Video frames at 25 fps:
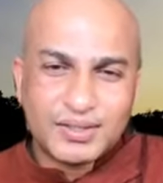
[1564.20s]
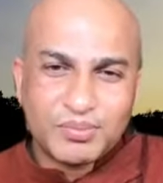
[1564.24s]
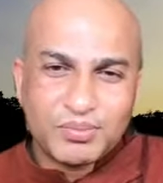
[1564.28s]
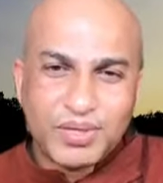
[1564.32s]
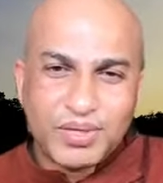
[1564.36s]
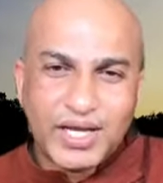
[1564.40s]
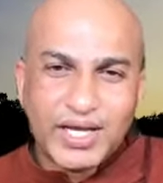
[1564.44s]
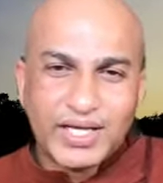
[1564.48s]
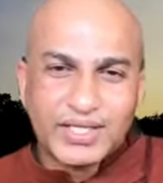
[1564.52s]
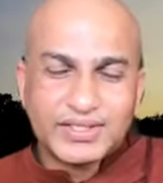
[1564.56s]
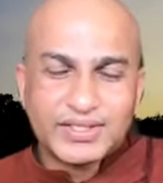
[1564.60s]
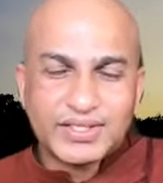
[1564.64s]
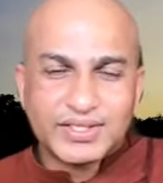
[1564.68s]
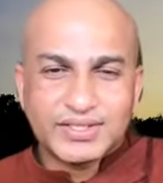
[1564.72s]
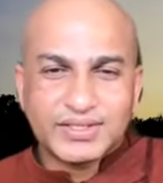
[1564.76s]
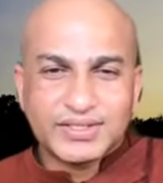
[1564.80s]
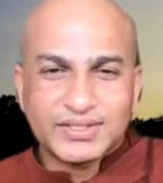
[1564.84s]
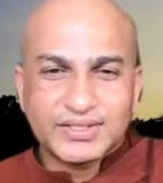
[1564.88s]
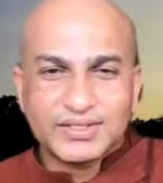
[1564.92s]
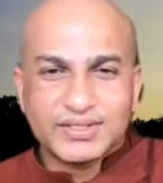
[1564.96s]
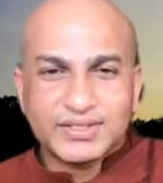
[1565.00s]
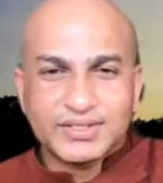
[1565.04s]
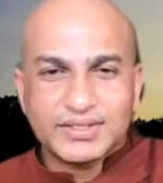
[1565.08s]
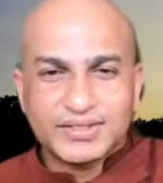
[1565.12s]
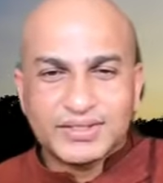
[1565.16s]

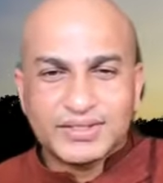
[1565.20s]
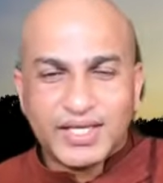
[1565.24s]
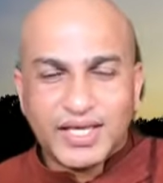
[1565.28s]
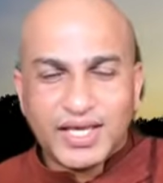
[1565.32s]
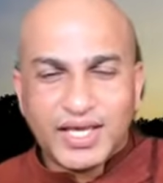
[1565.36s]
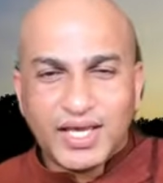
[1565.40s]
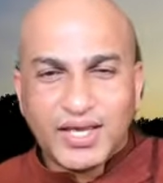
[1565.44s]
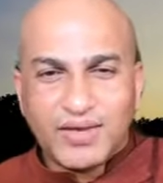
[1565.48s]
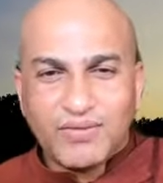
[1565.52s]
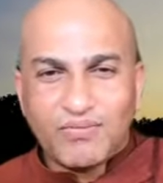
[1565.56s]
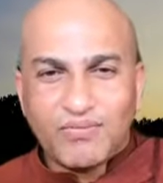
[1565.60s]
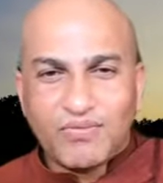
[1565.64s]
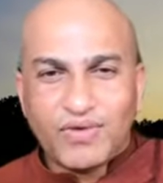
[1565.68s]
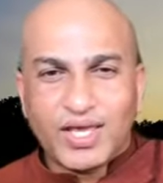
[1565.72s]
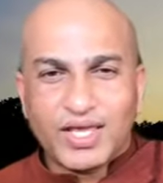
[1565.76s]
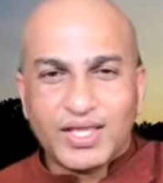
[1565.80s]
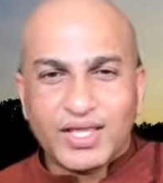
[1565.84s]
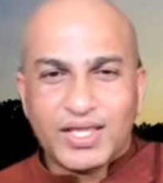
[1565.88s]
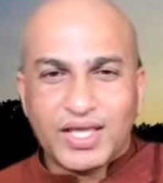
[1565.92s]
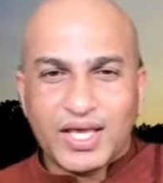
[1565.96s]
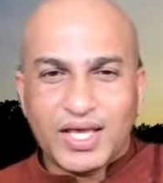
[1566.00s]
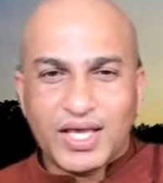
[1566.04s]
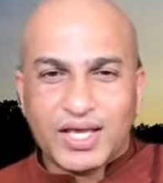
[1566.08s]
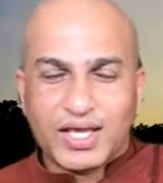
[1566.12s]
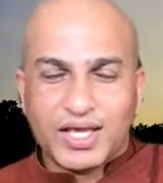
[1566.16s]
places, same way
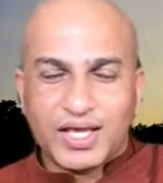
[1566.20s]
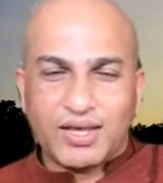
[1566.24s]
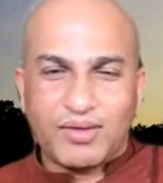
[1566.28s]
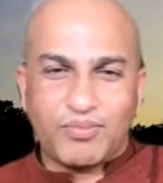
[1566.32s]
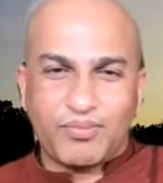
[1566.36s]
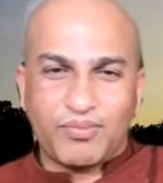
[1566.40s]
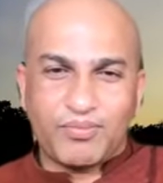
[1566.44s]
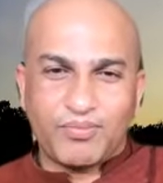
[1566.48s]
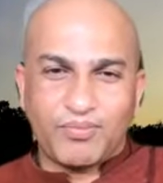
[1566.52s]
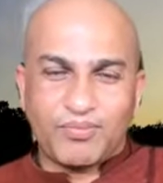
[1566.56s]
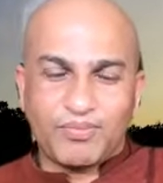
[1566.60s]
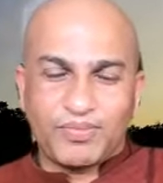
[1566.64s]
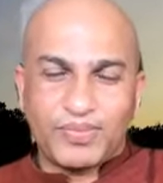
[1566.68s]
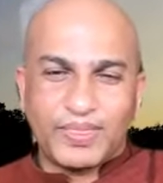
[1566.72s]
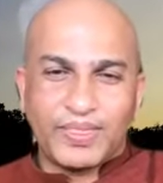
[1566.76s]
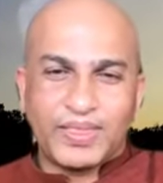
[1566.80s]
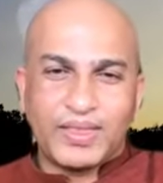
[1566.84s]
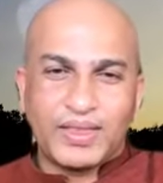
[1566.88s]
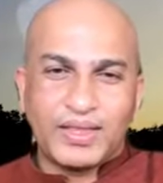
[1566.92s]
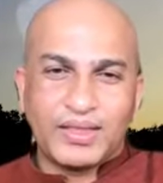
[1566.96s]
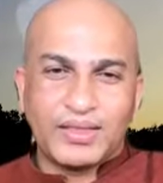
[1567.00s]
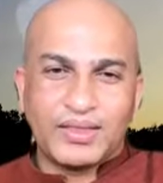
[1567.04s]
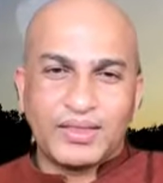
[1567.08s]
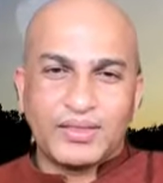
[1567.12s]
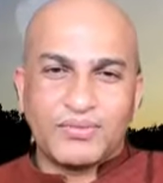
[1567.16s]
they came.
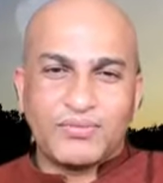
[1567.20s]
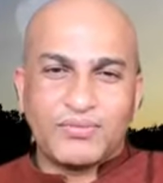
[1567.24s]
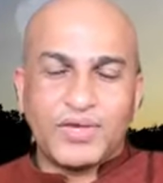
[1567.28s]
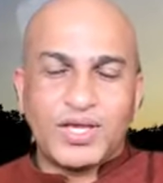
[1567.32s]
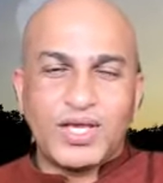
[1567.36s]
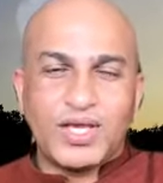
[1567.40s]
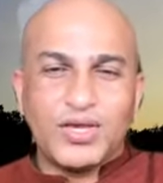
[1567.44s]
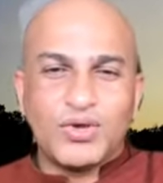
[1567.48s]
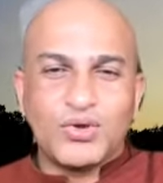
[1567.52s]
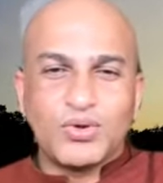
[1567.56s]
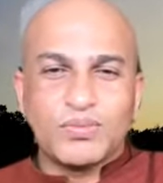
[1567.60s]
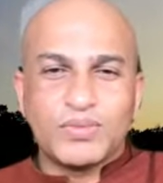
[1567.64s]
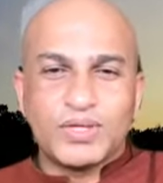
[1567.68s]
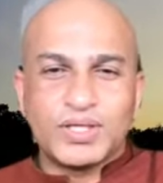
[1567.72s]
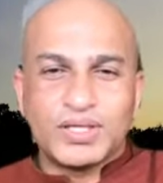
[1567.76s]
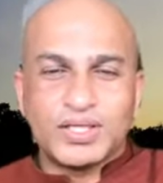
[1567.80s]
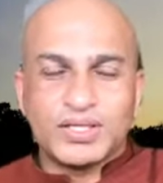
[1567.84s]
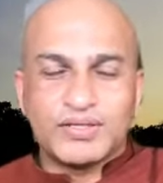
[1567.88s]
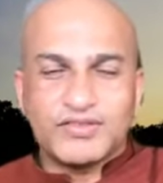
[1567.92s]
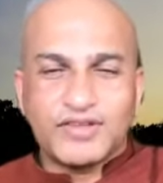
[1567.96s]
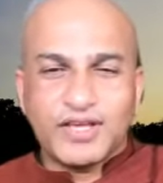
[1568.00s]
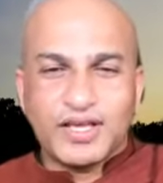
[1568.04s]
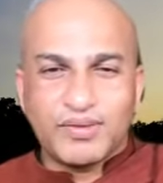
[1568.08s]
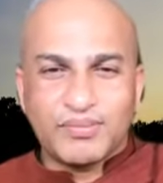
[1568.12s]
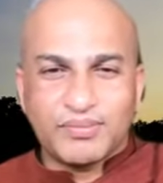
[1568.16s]
We human the
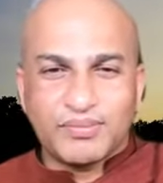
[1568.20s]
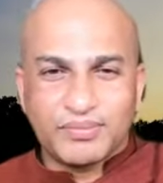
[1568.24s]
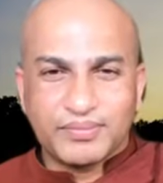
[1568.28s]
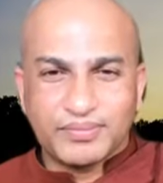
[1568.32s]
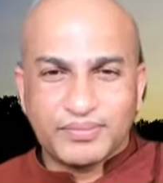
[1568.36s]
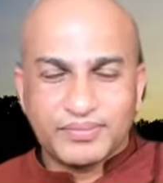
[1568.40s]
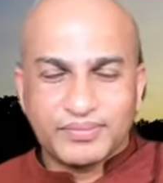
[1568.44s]
same.